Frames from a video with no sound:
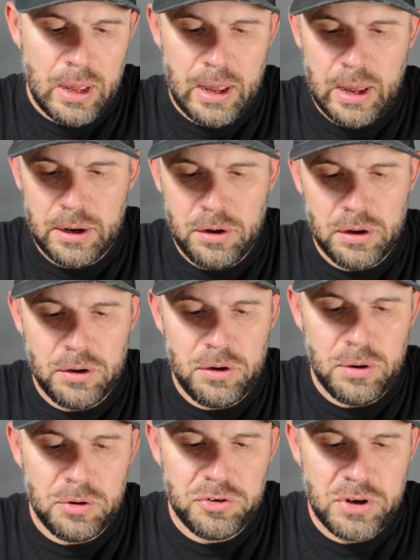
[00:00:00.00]
and you can
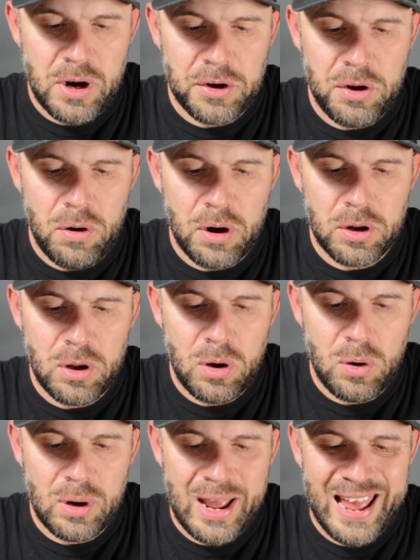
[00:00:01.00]
do share QR
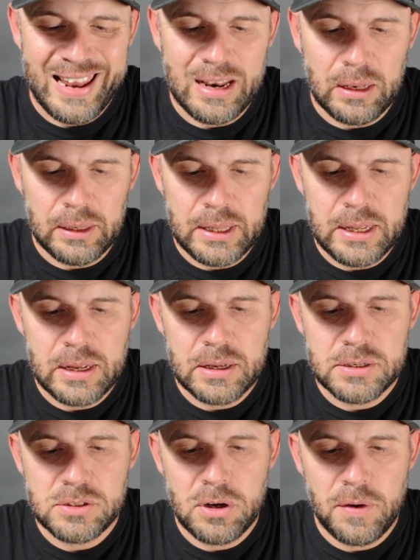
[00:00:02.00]
code and link.
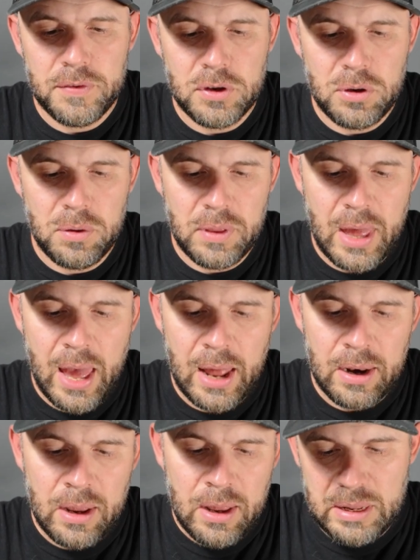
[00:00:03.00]
So if you do
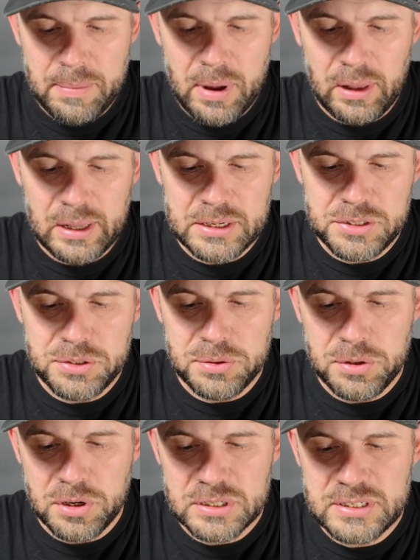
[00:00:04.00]
that, email it to
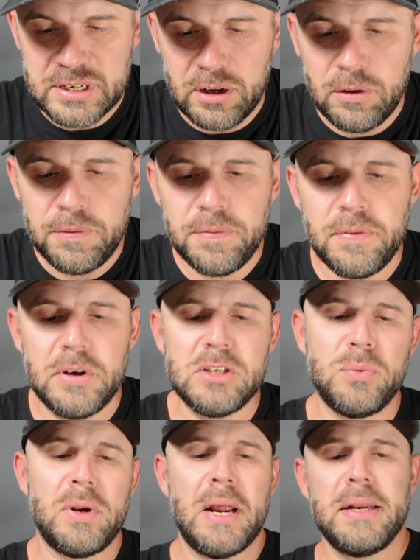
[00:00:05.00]
yourself
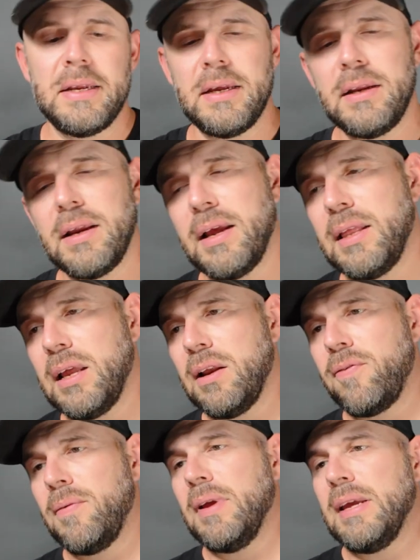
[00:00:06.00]
is what I did. And
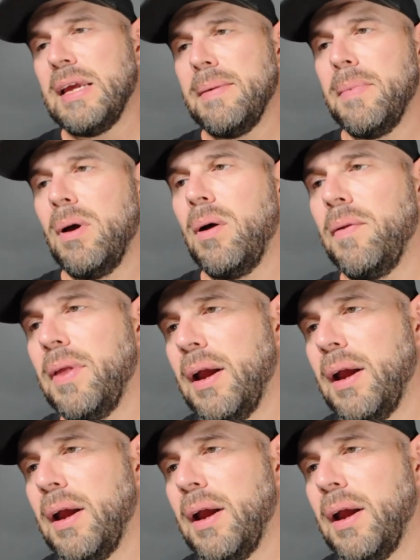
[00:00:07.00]
then from the email